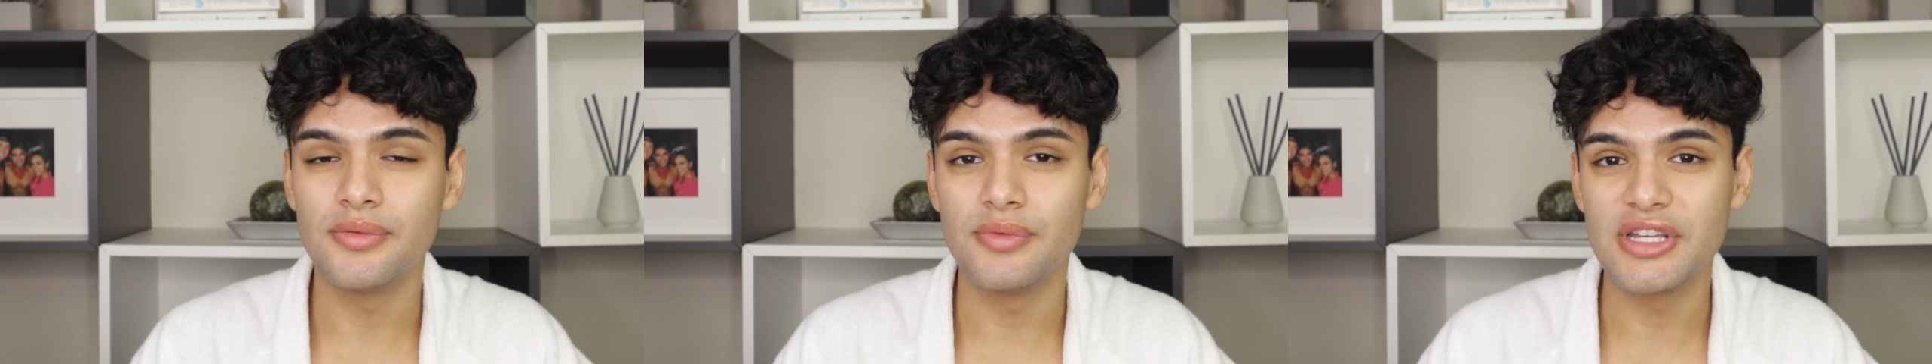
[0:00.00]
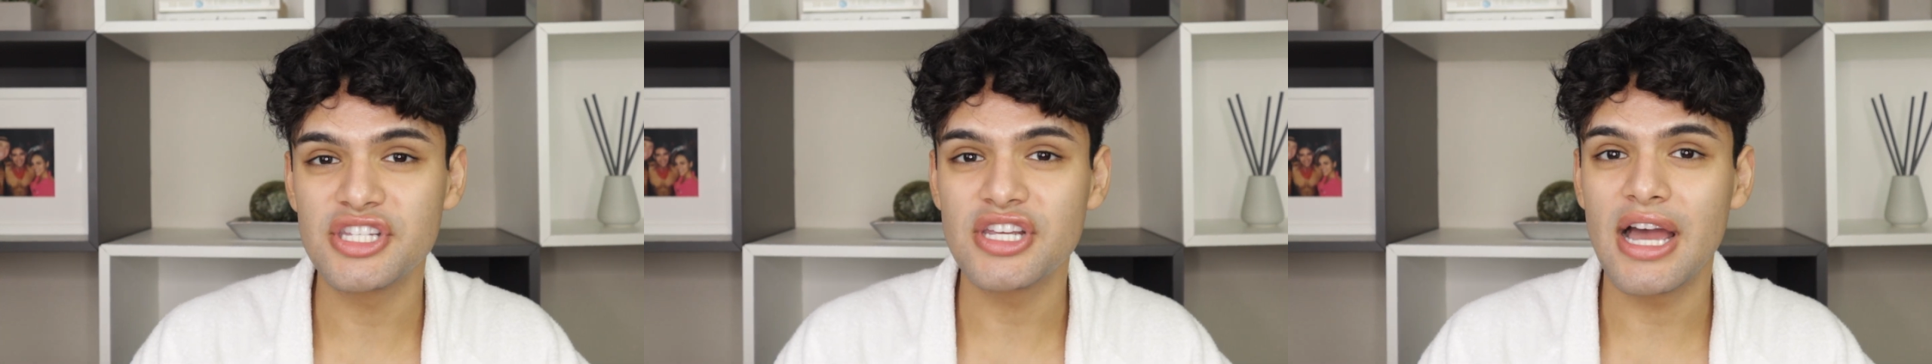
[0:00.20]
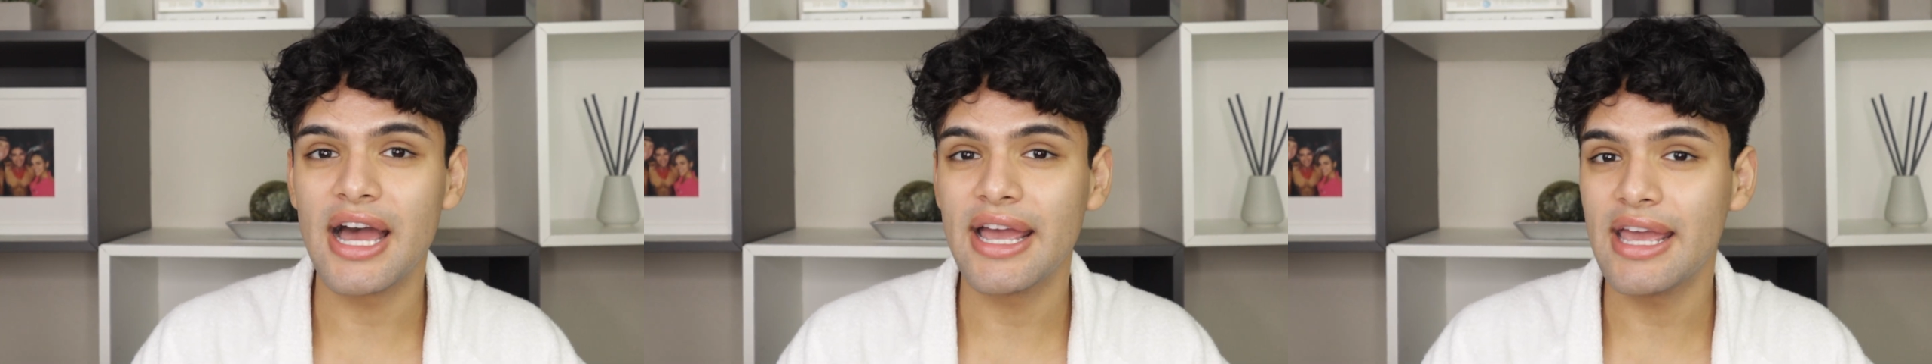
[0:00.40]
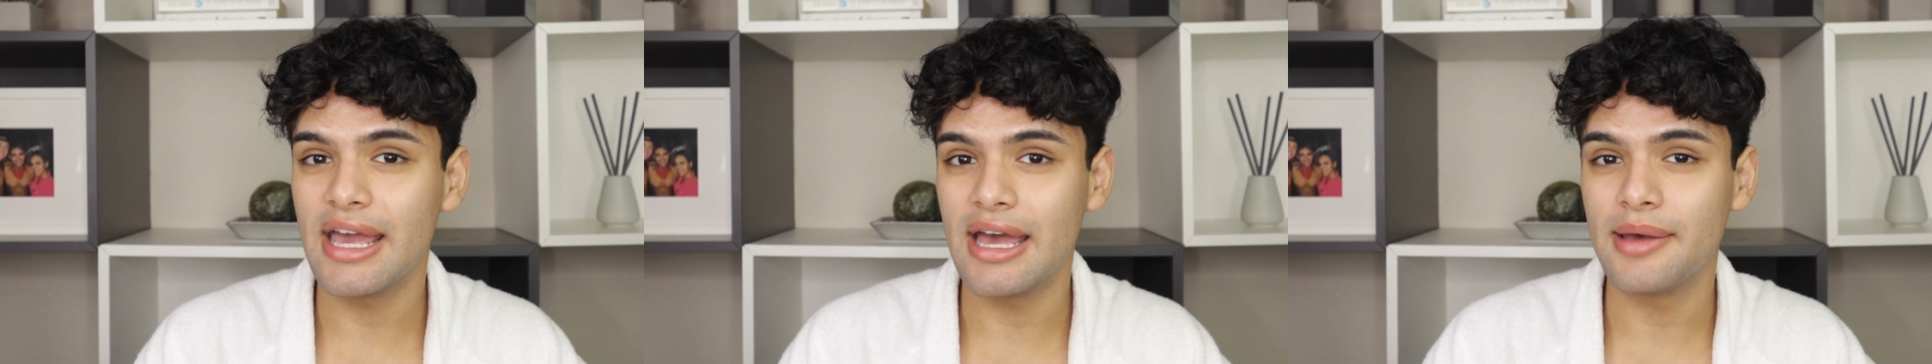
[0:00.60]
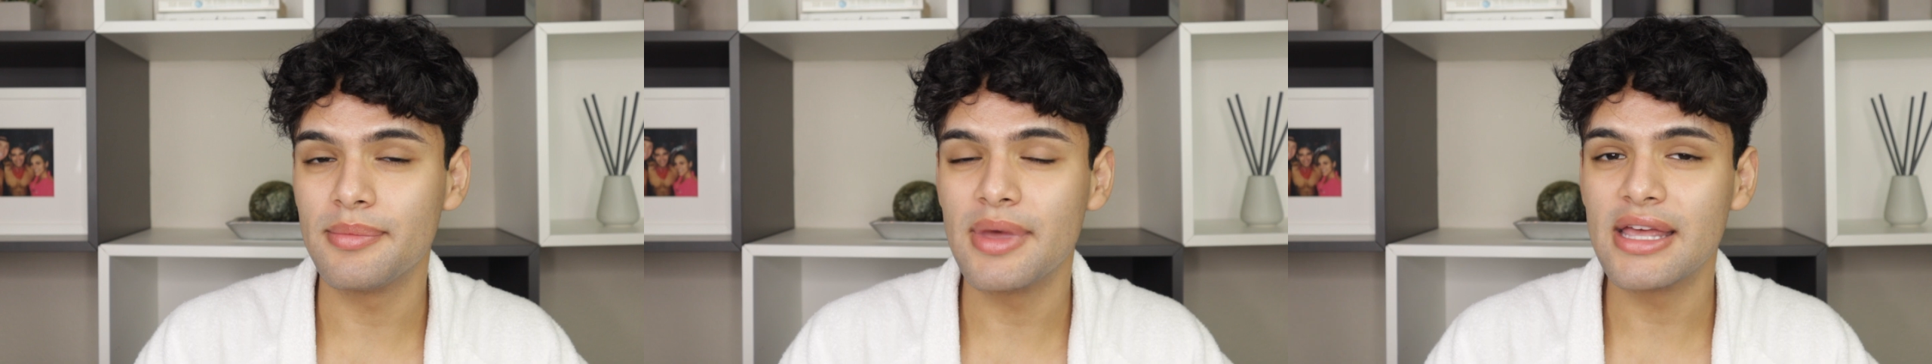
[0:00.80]
which I
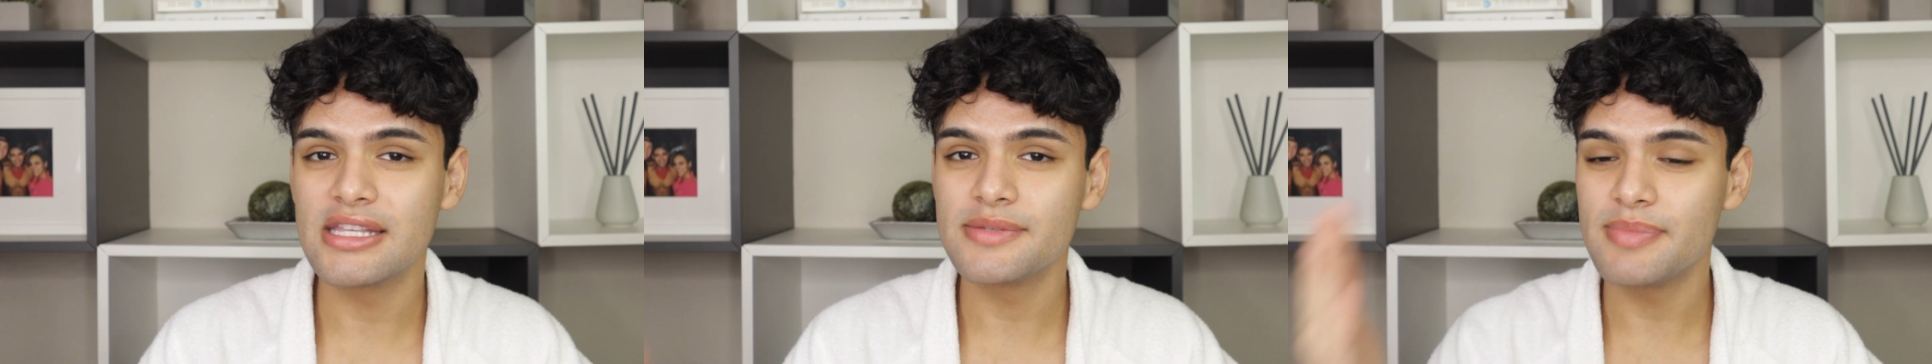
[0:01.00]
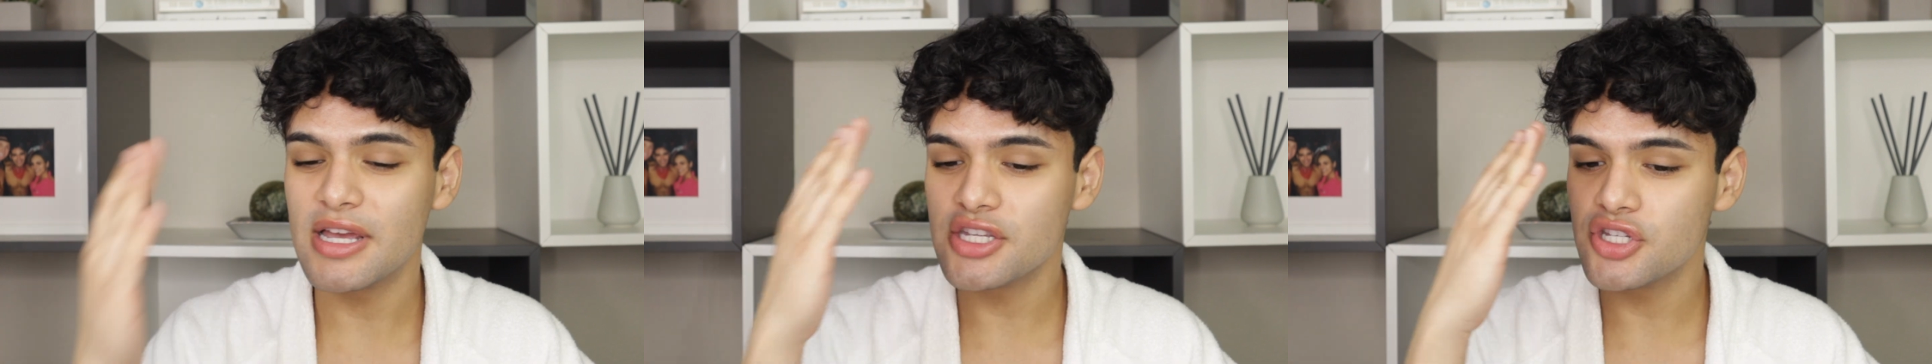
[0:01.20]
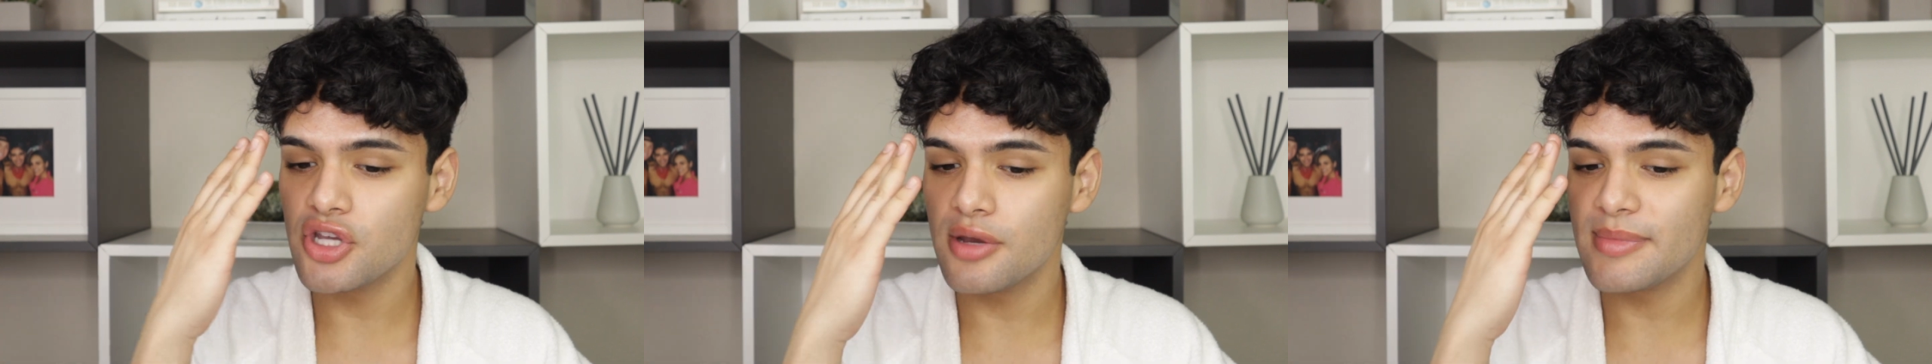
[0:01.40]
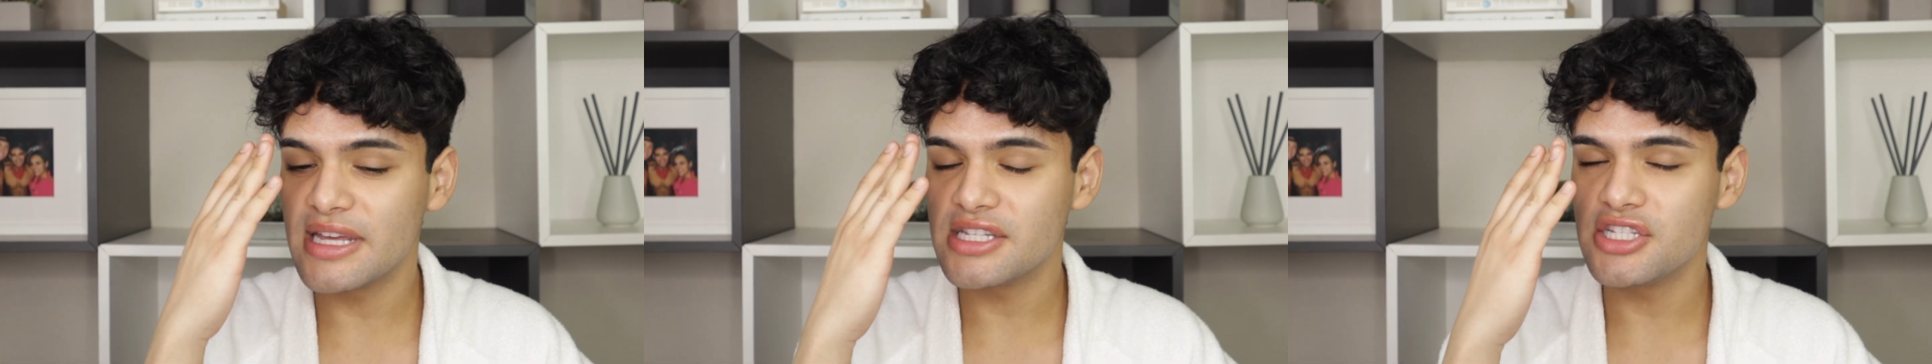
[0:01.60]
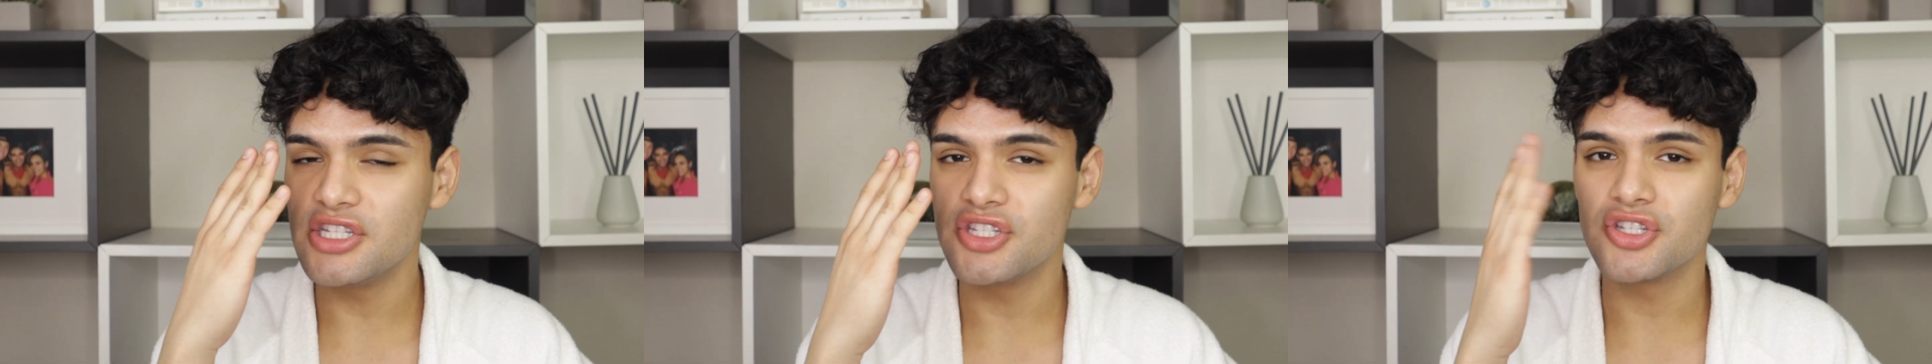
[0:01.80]
am, especially on
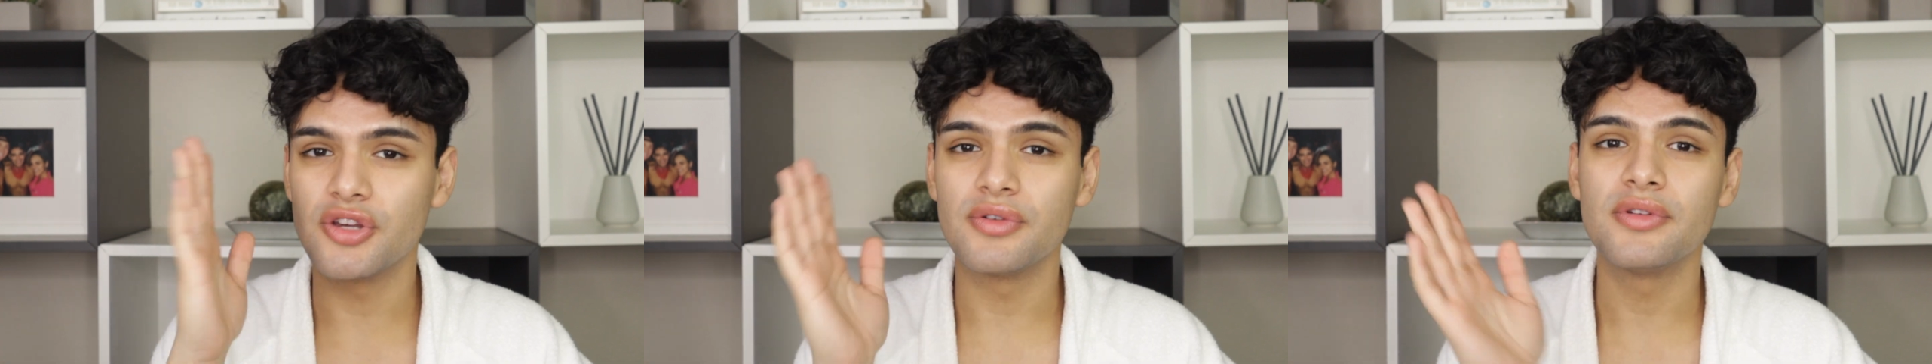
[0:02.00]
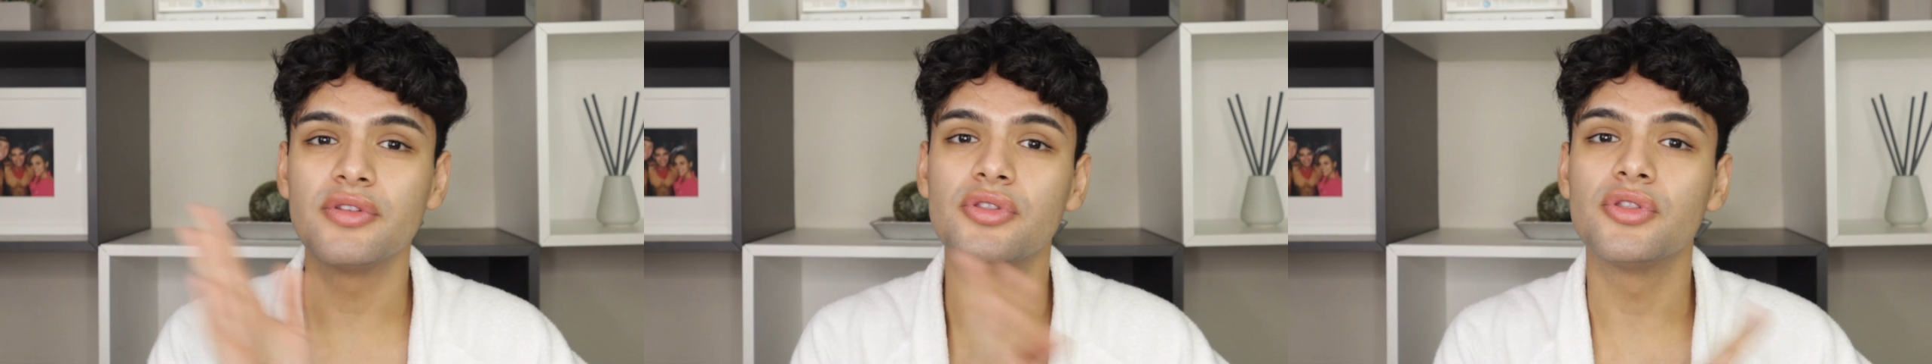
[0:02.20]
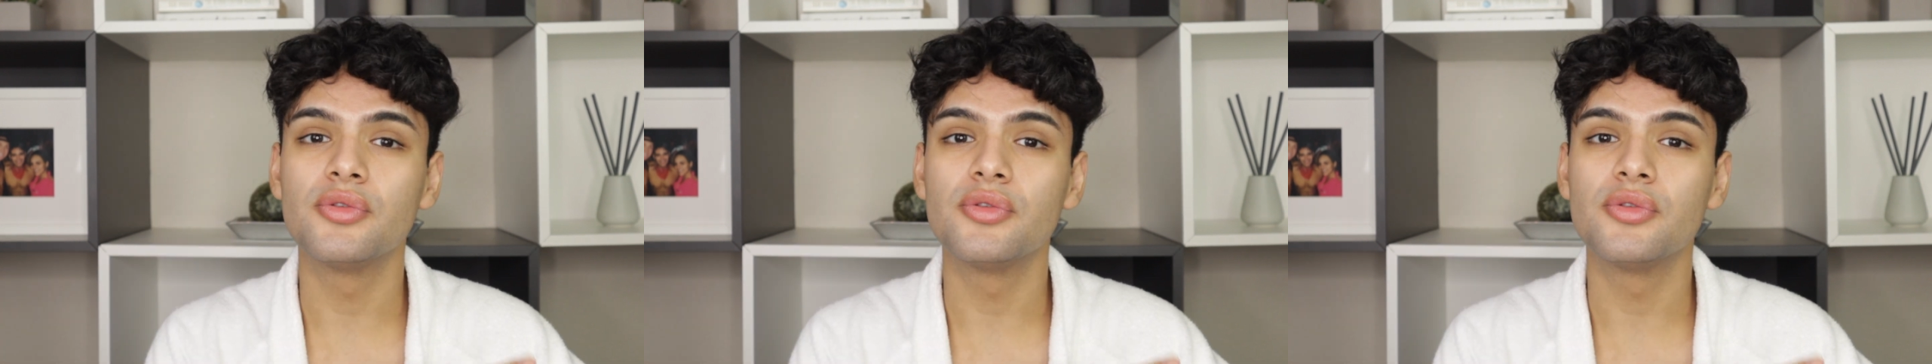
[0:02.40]
my T-zone.